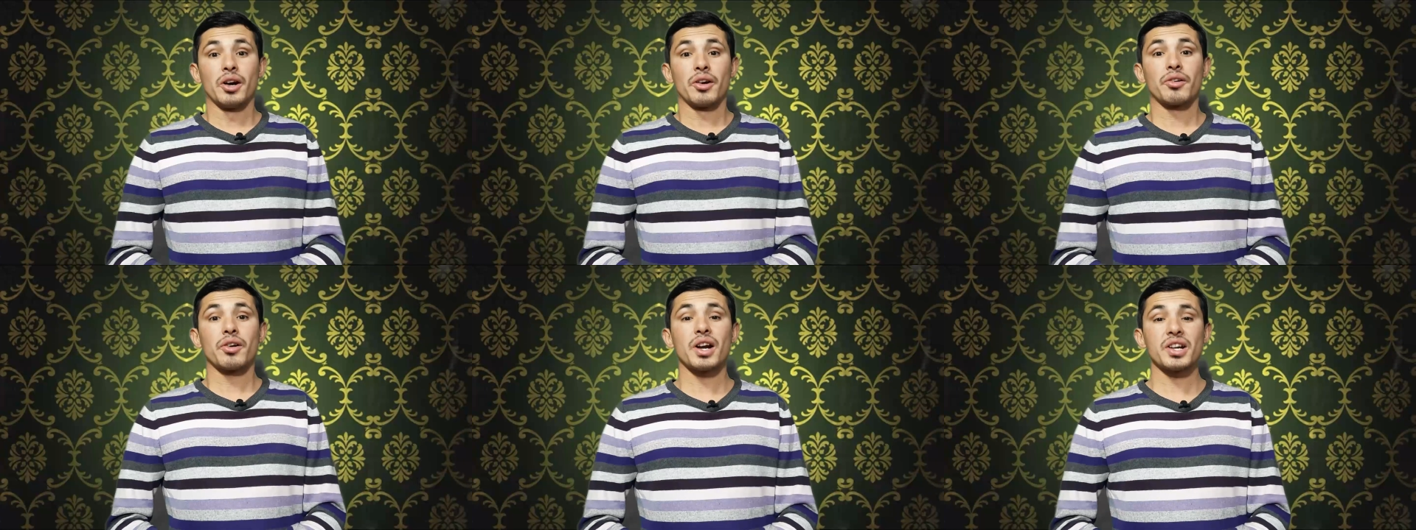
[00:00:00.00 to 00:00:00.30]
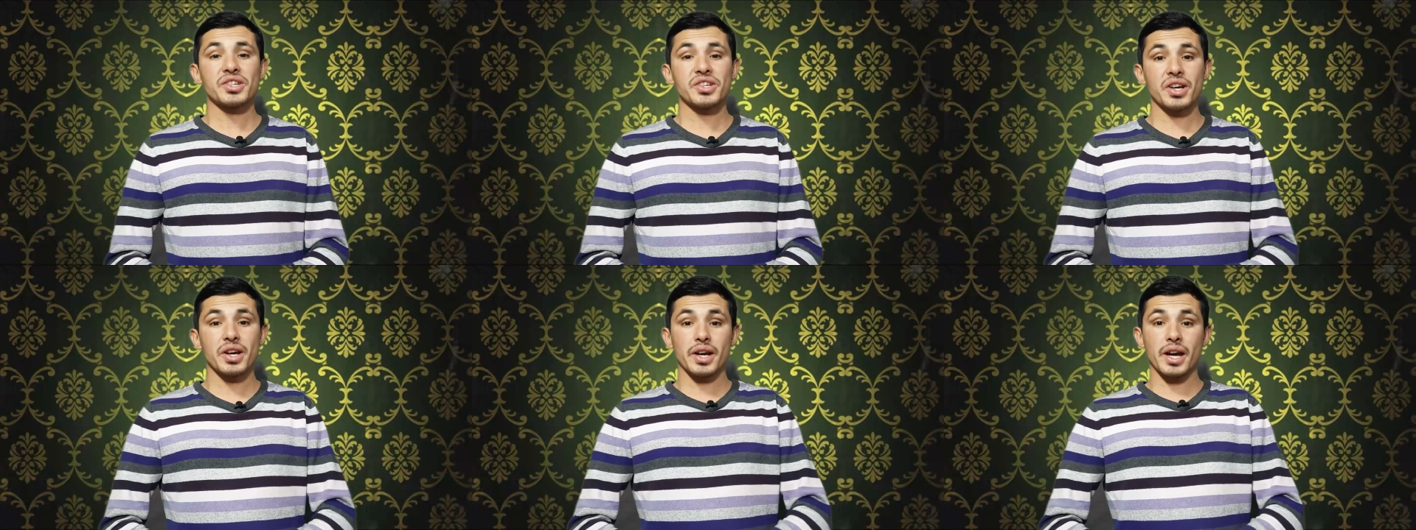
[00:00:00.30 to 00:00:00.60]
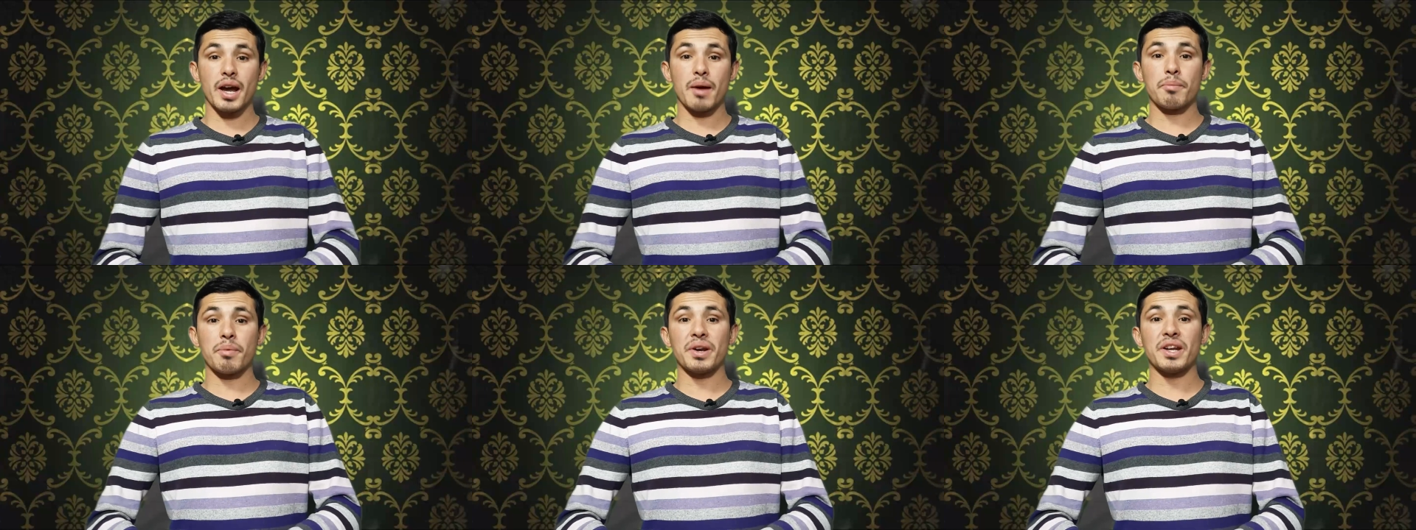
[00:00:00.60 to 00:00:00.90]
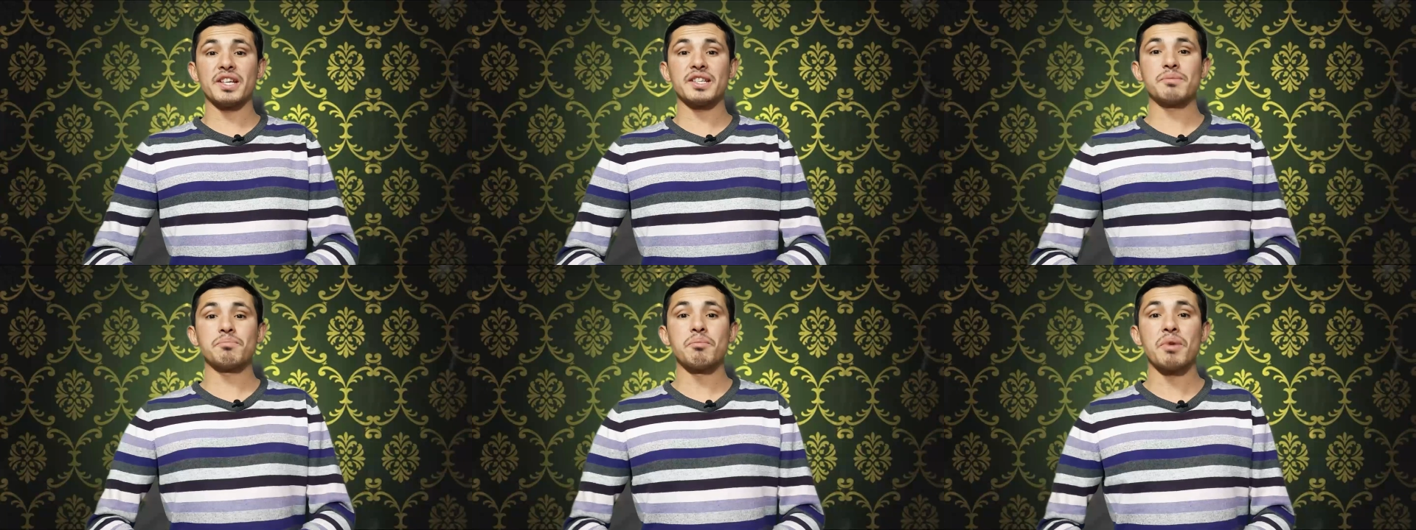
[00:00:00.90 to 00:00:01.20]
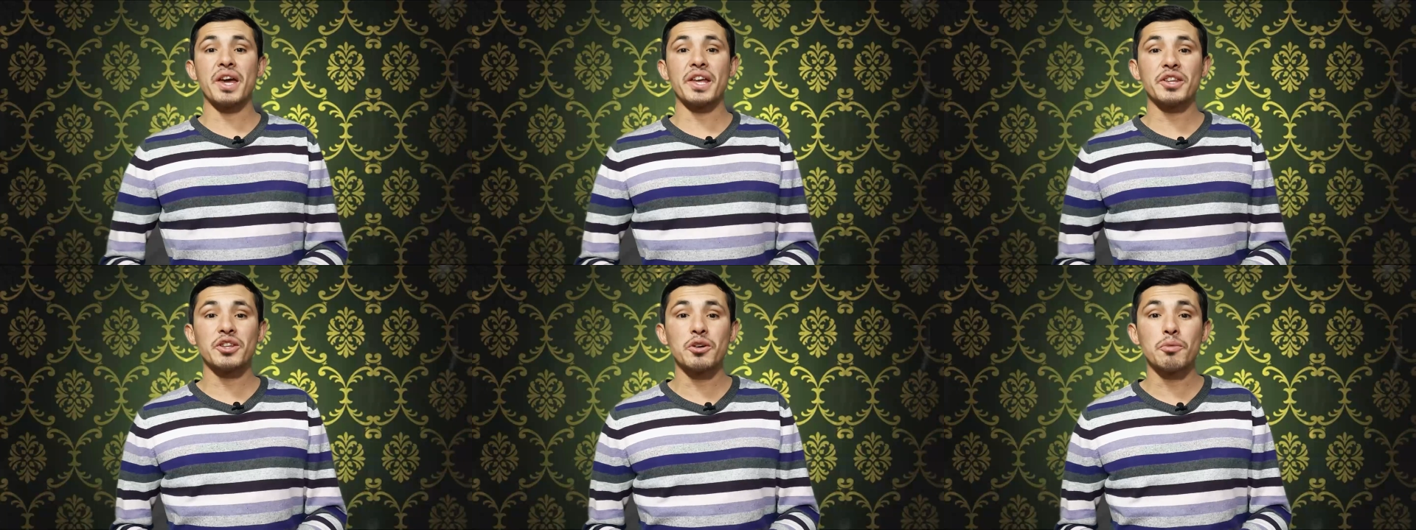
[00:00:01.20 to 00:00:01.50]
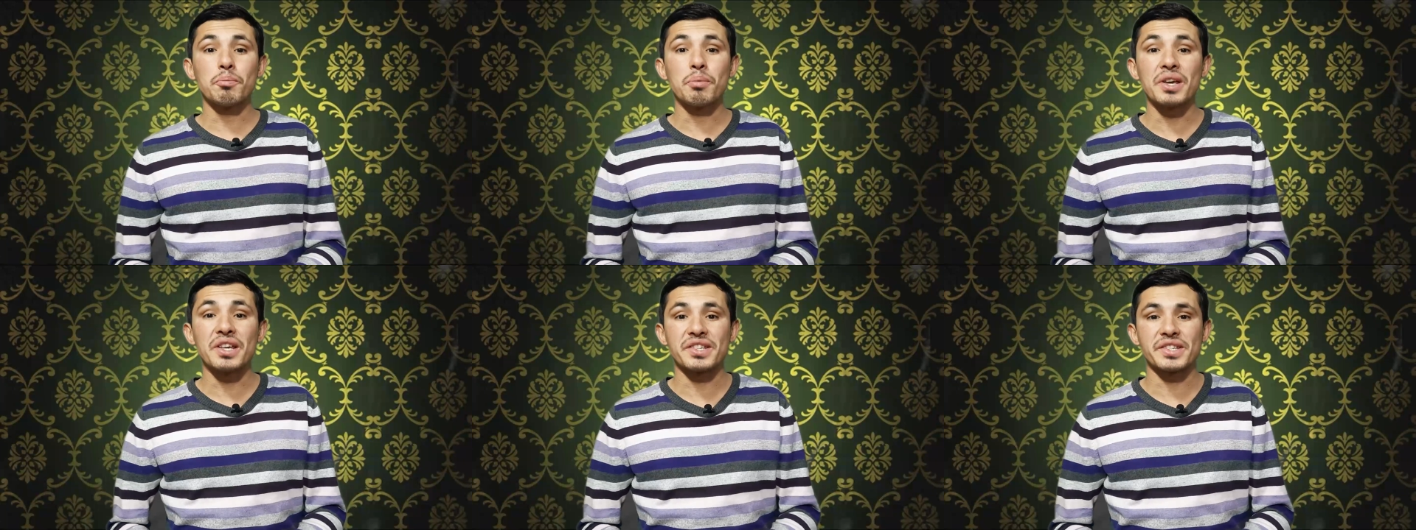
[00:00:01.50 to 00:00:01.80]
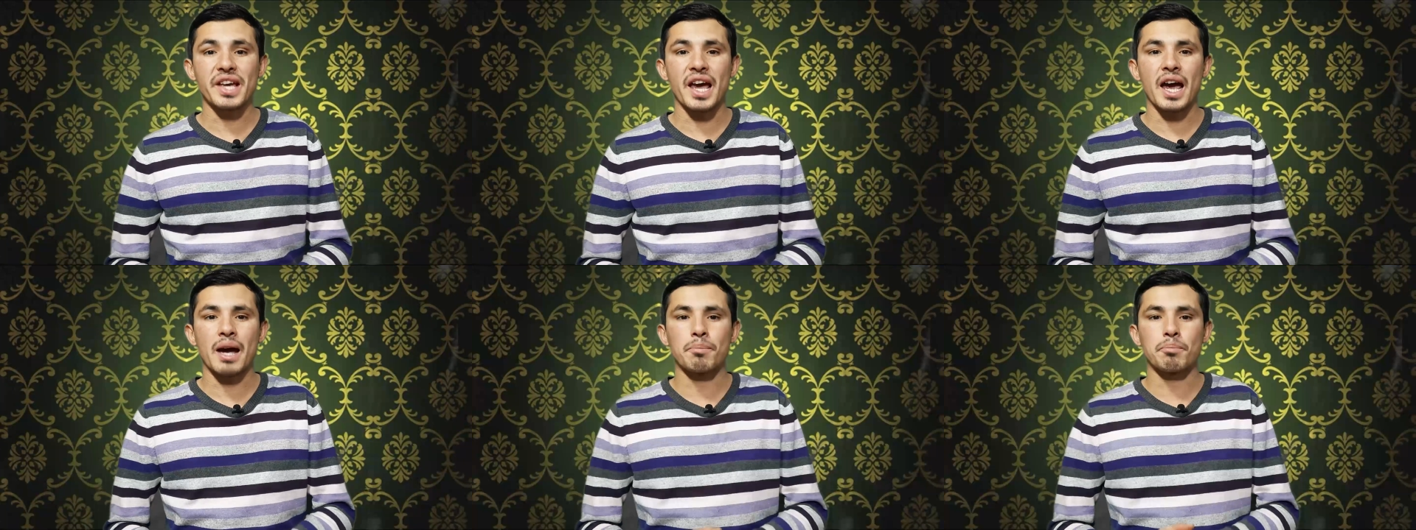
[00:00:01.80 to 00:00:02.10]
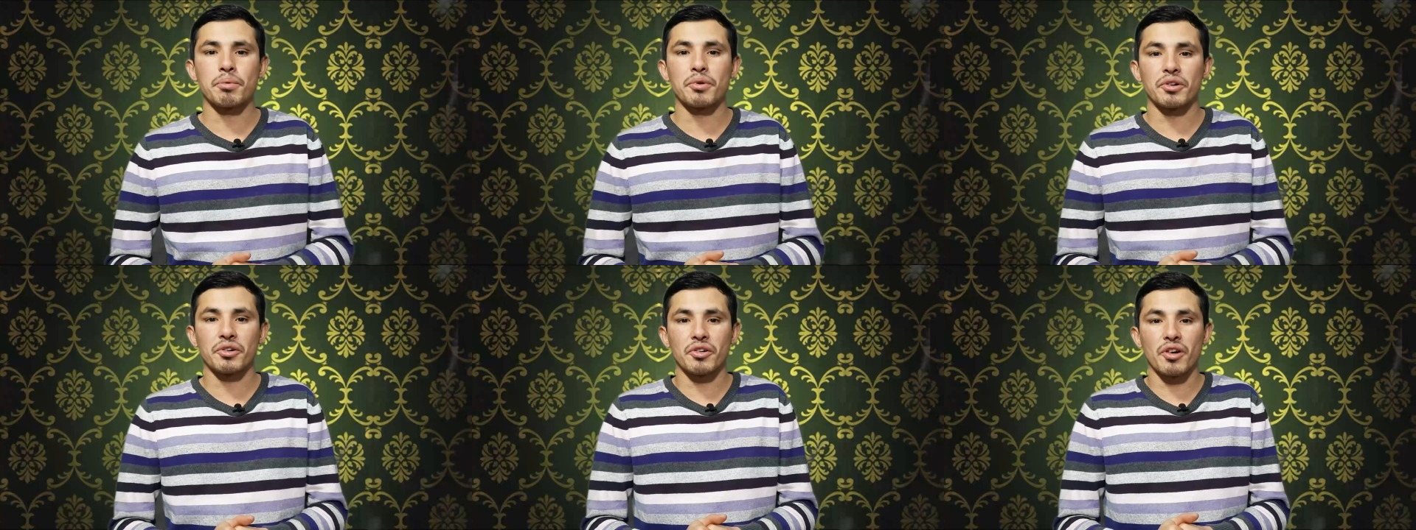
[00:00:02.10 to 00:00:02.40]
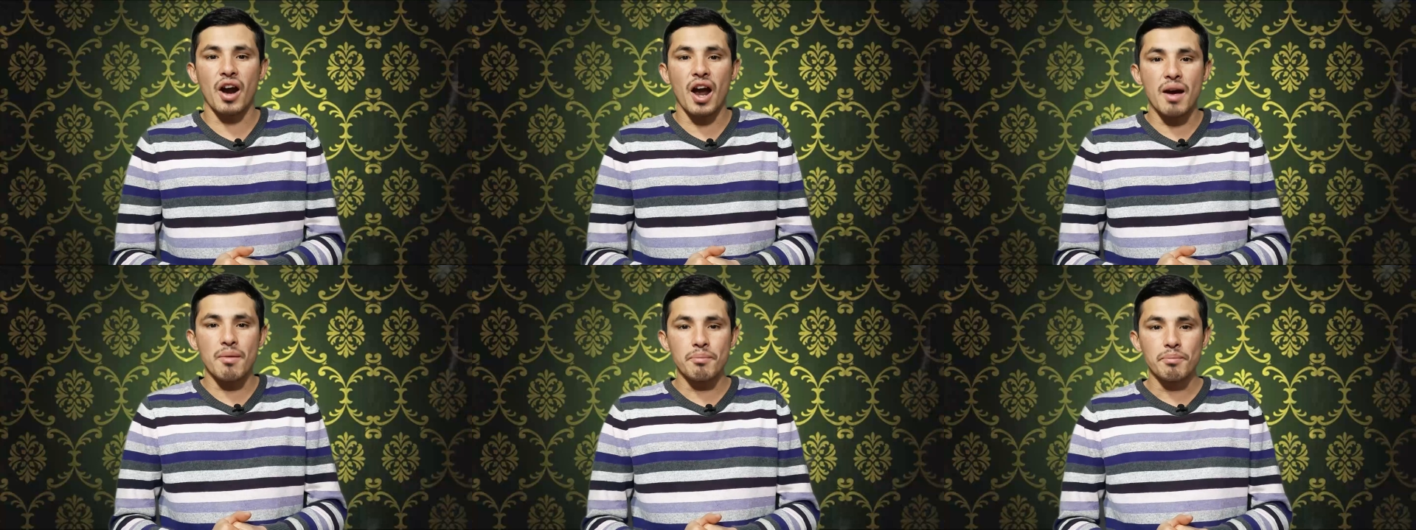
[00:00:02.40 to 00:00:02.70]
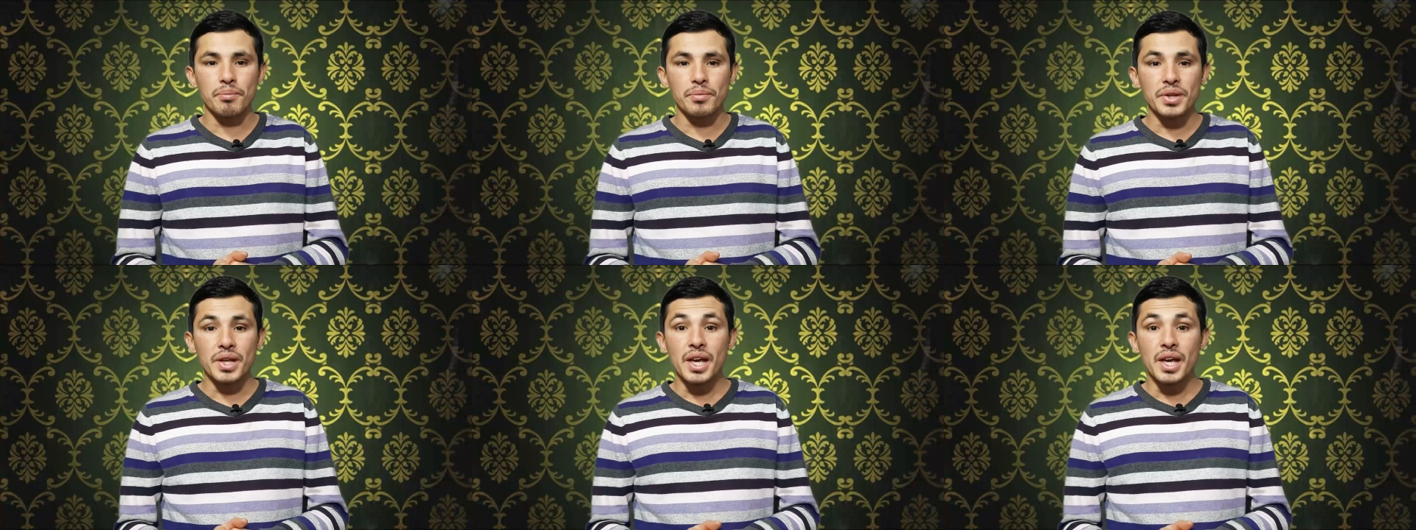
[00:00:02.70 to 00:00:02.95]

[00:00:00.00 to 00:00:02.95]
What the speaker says: Russian companies made the Faceapp program